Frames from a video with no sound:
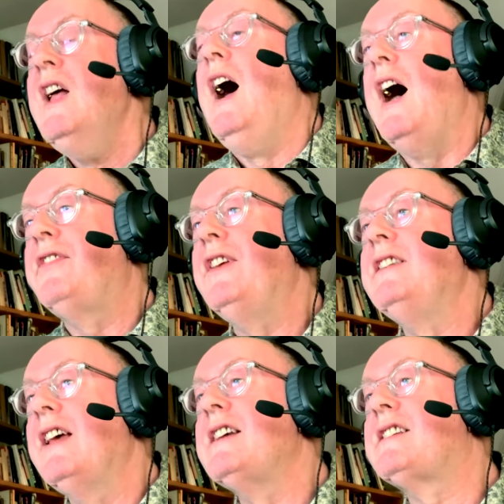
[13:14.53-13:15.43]
I think
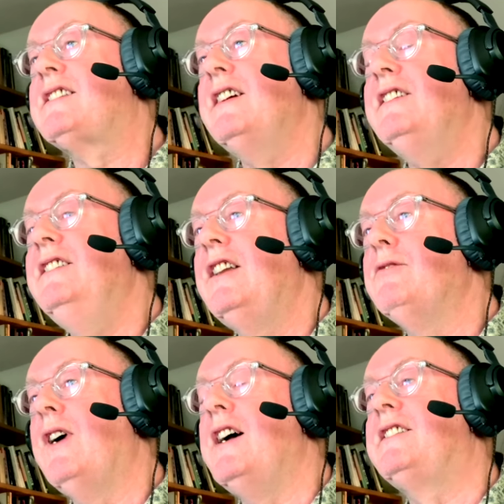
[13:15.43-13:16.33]
that's certainly
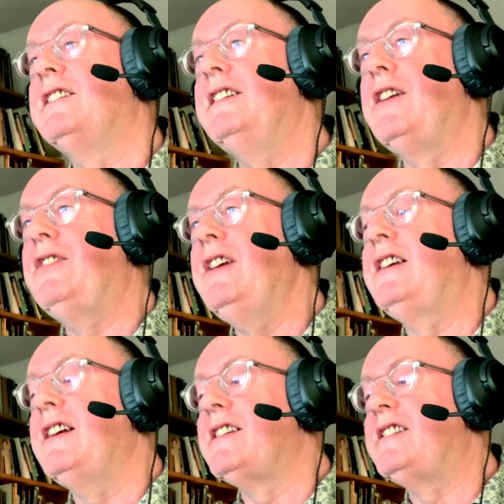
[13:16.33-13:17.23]
right. And I
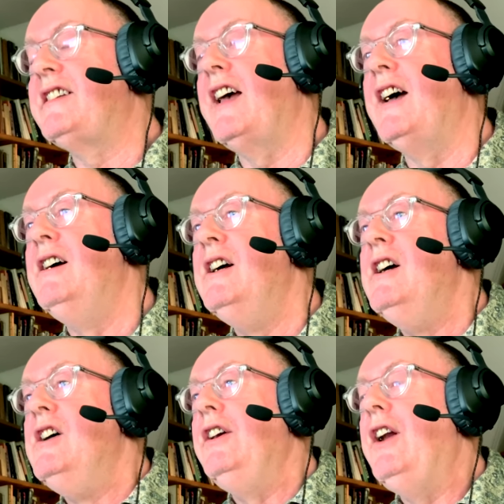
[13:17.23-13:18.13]
think it's
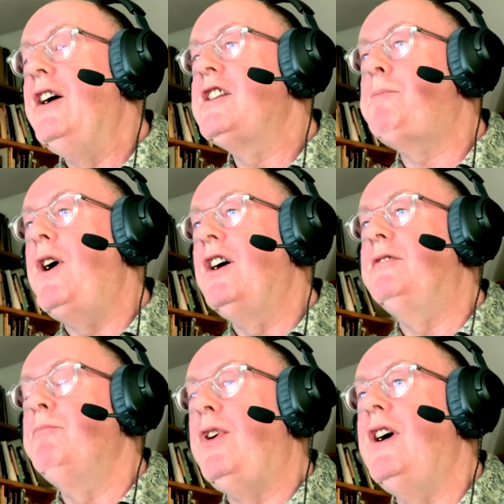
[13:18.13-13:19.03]
you know, it's part
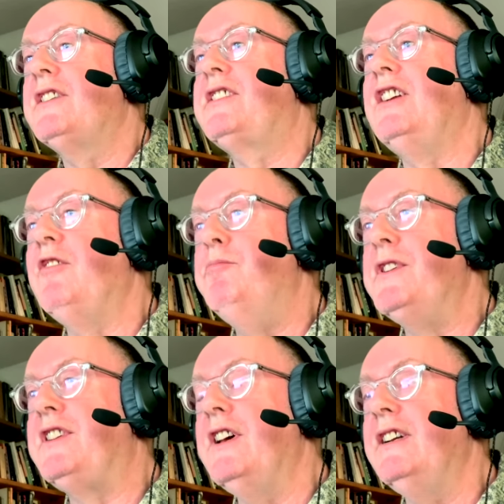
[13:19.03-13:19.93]
and parcel of
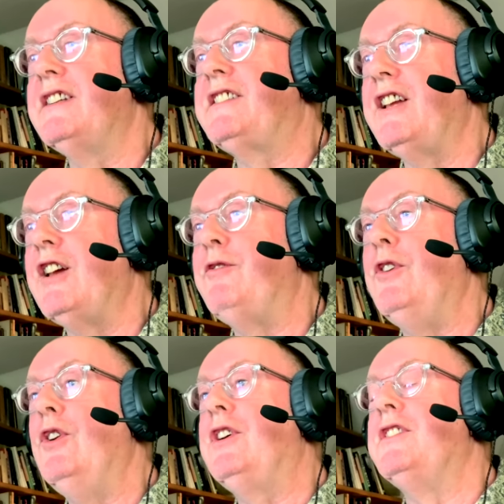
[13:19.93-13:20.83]
modernity. If
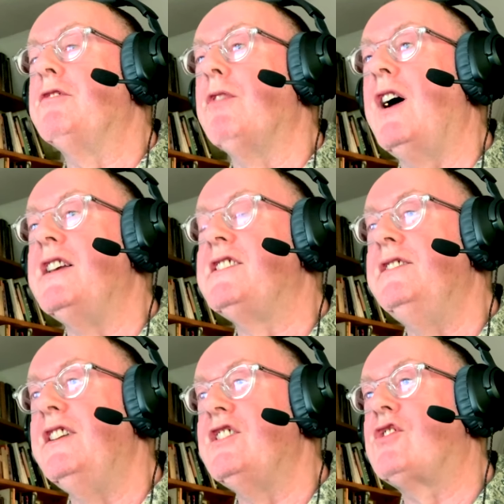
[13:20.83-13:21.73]
you look at the rise
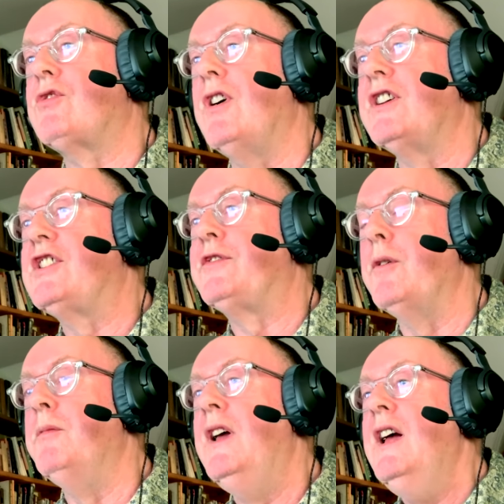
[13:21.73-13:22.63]
in these drugs
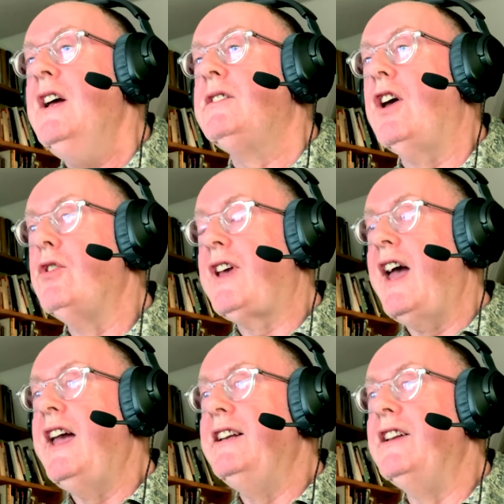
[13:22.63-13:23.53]
from
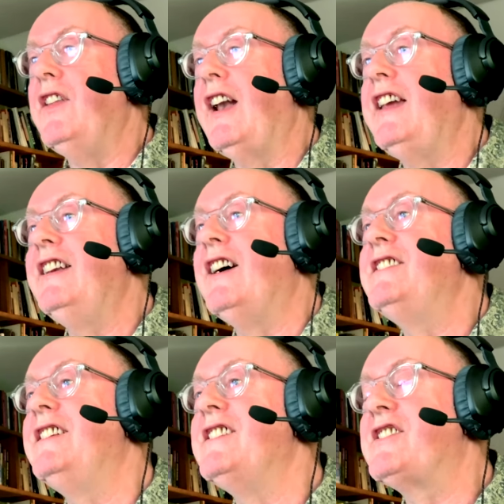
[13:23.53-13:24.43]
cocaine in the late
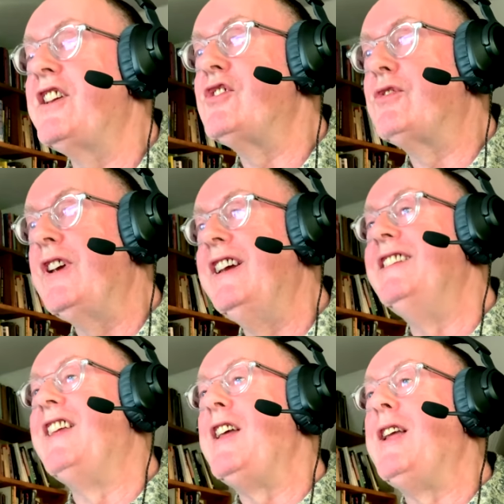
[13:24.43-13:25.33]
19th century
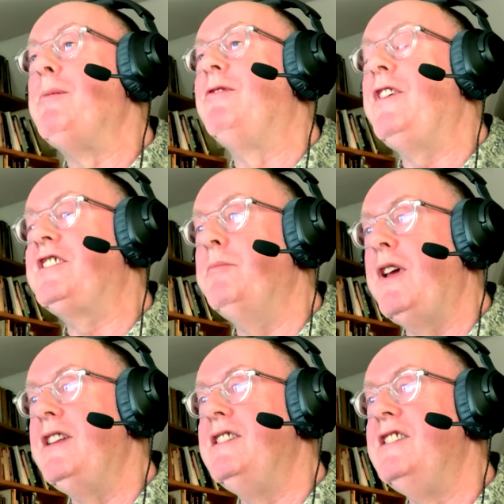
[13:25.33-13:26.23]
and then
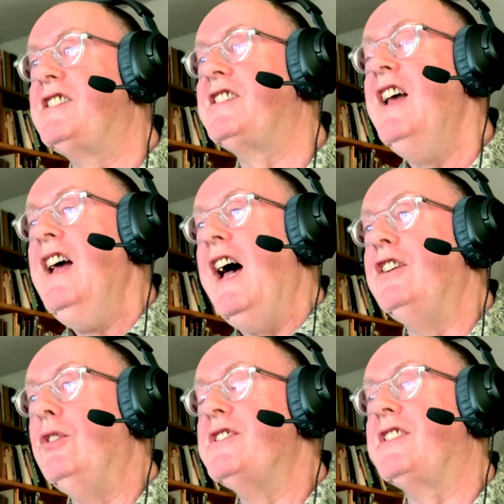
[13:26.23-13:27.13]
amphetamines
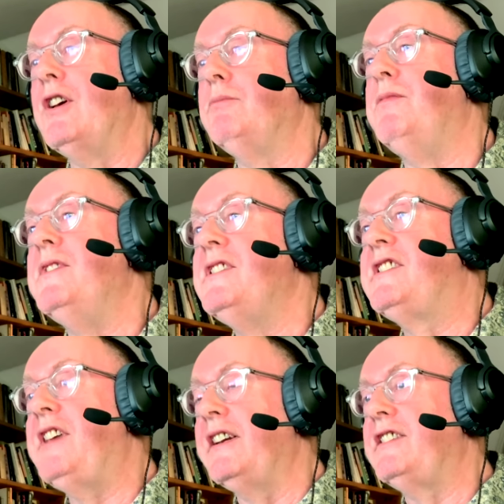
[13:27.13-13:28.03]
and also
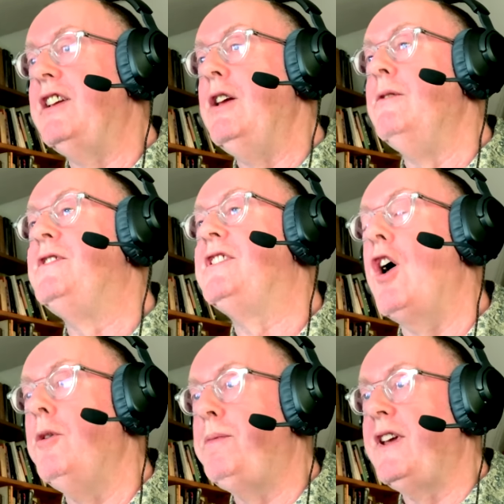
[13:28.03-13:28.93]
sedatives,
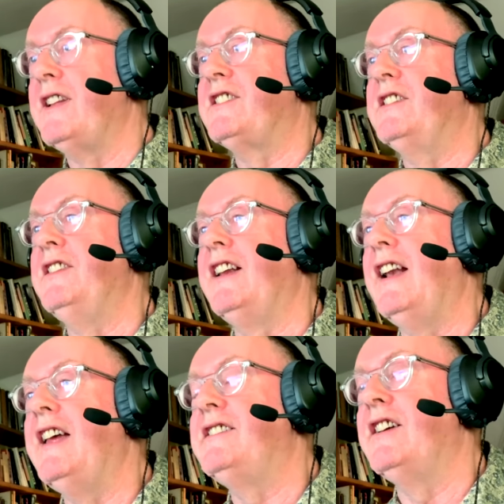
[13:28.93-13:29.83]
opiates, and then
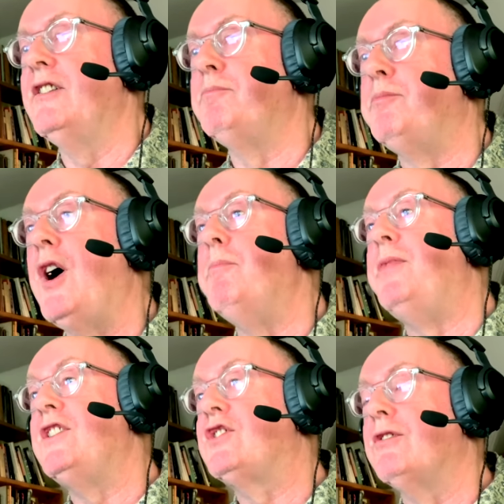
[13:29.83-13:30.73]
later
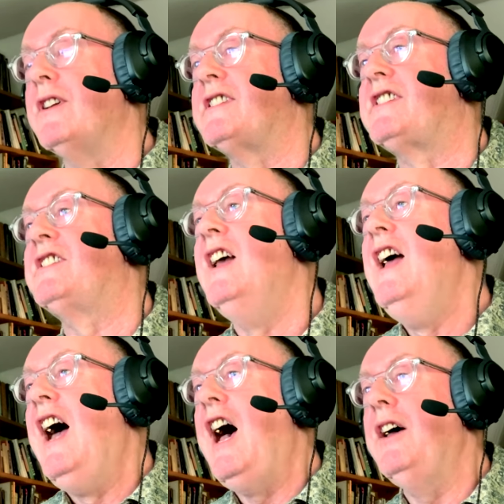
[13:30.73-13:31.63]
barbiturates,
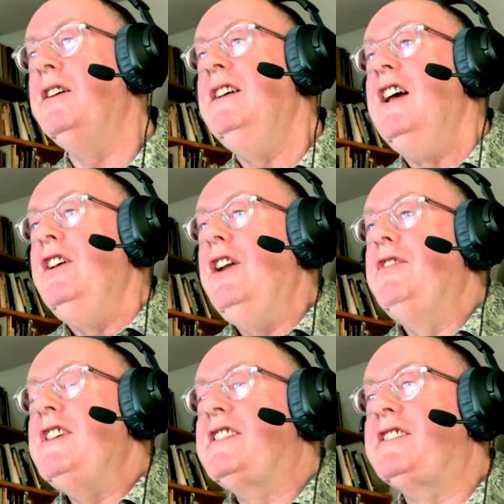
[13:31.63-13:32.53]
you know,
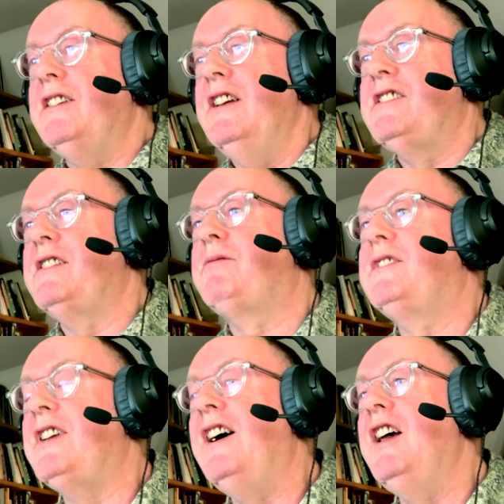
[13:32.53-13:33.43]
this is a
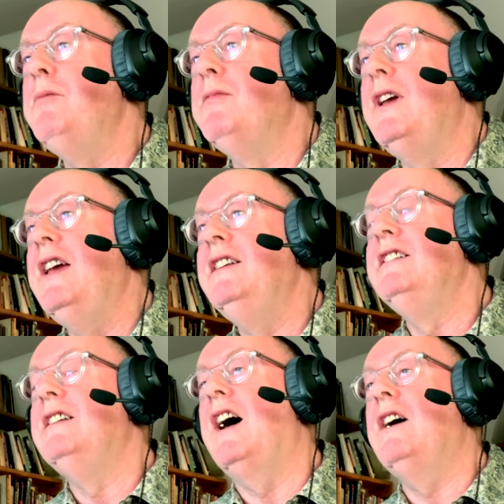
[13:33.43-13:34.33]
time
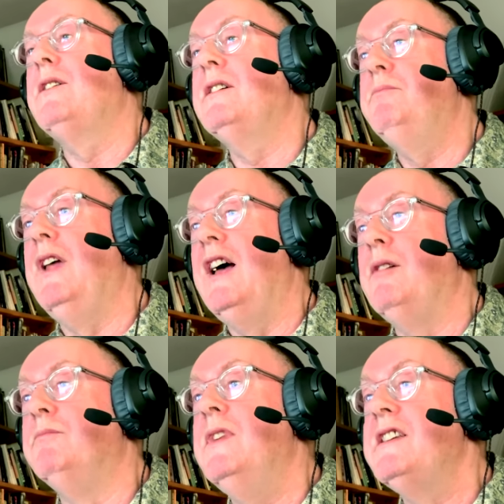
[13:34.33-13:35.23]
in our
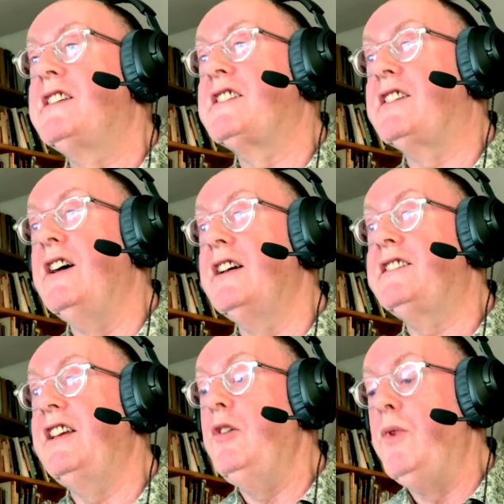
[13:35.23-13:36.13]

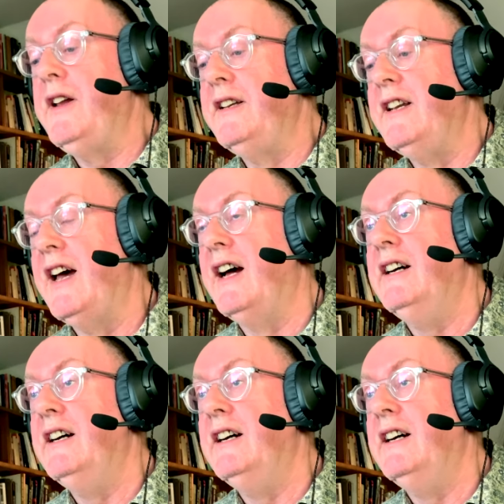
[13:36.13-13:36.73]
society when